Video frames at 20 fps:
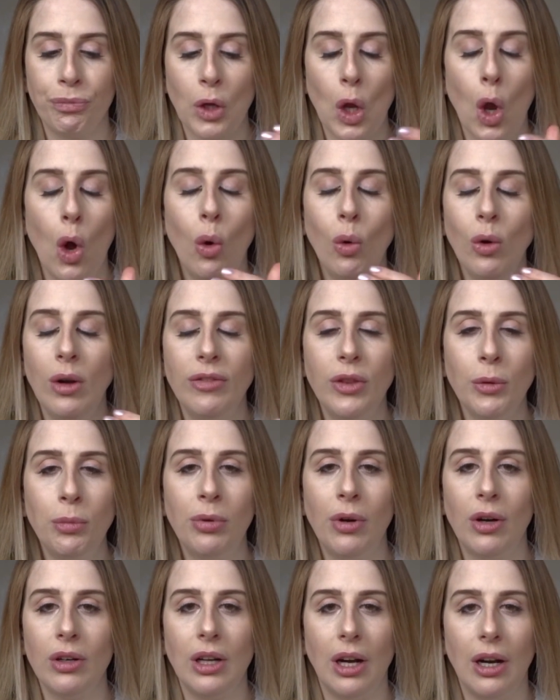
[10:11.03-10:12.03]
All of the
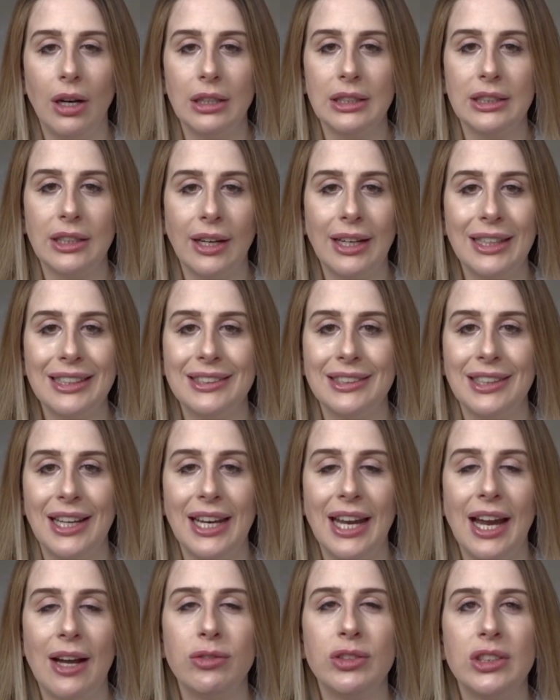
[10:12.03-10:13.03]
products, I can
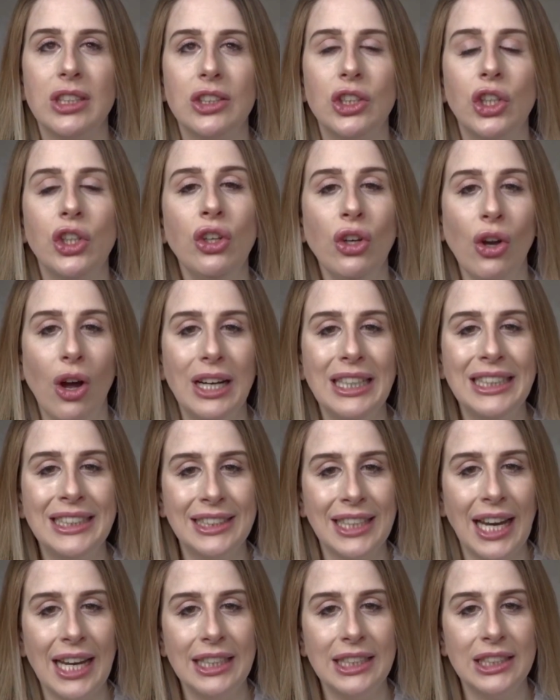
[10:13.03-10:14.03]
say, have such a nice
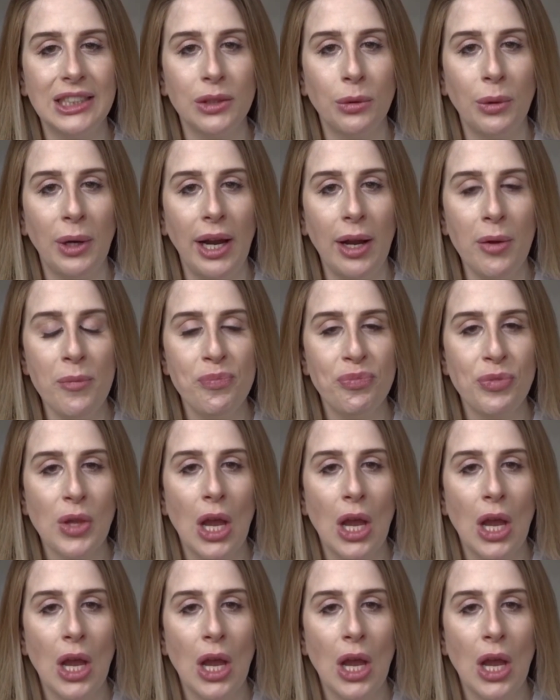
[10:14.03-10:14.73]
taste to it.